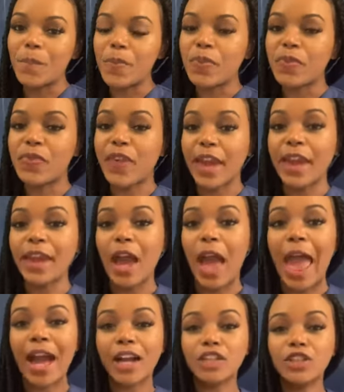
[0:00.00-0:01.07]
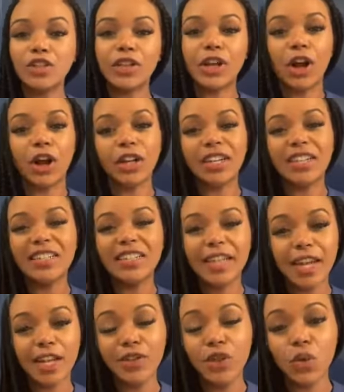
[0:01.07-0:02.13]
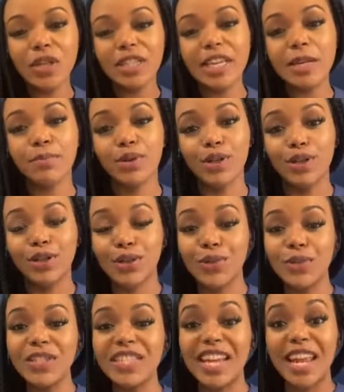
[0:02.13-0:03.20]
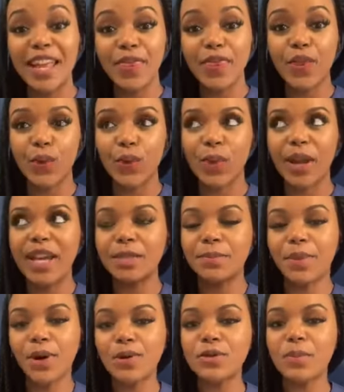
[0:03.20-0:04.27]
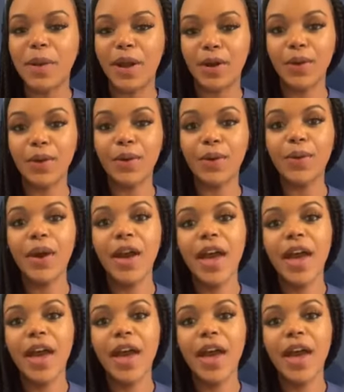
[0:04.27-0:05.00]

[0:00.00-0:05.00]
they actually are continually produced in the red bone marrow.